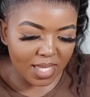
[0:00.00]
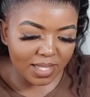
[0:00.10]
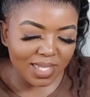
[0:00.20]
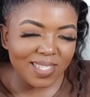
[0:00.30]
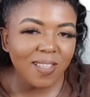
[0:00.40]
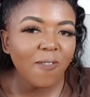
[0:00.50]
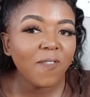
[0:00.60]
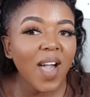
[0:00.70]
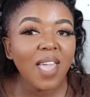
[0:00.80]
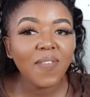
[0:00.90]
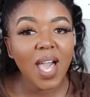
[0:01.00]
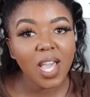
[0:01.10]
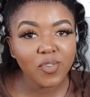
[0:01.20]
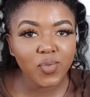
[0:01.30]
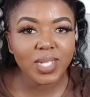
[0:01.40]
This is
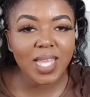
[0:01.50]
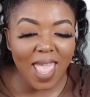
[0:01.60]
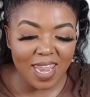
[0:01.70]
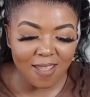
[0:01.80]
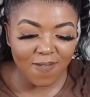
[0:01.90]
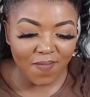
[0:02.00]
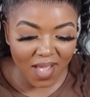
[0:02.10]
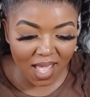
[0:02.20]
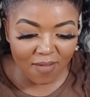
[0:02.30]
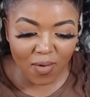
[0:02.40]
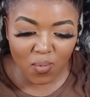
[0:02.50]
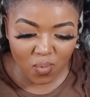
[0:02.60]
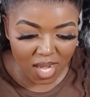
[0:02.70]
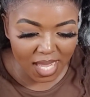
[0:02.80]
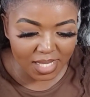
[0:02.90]
505
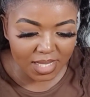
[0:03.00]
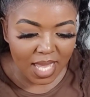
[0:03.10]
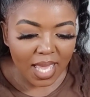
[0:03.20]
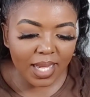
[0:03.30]
Rand.